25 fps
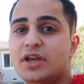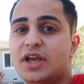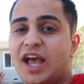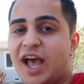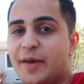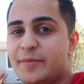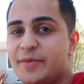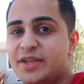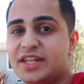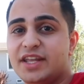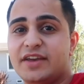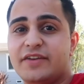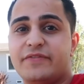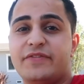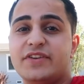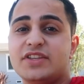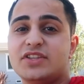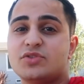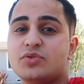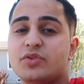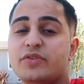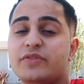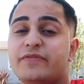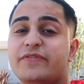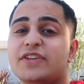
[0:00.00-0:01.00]
I mean, if
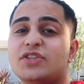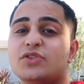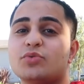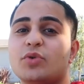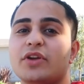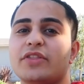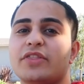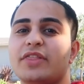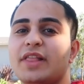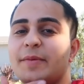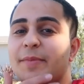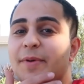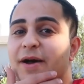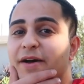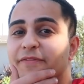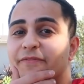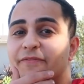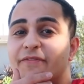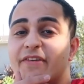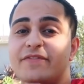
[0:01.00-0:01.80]
it's worth about,